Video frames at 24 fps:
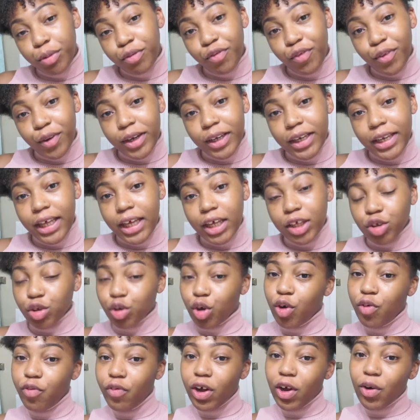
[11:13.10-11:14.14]
So before the day is
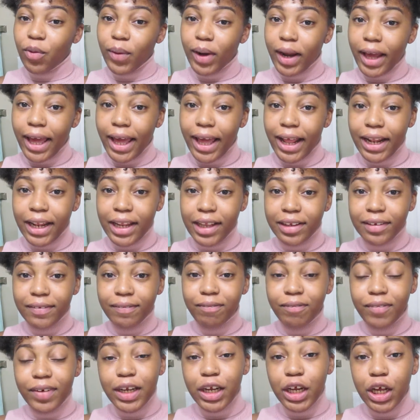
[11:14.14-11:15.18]
over, I want to end this
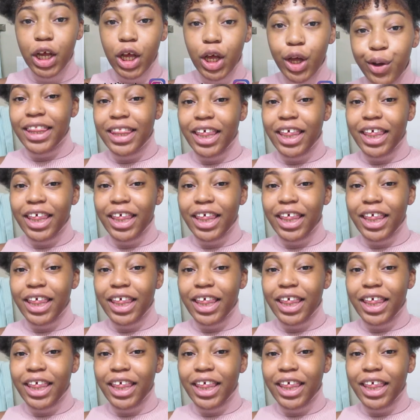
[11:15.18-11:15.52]
video.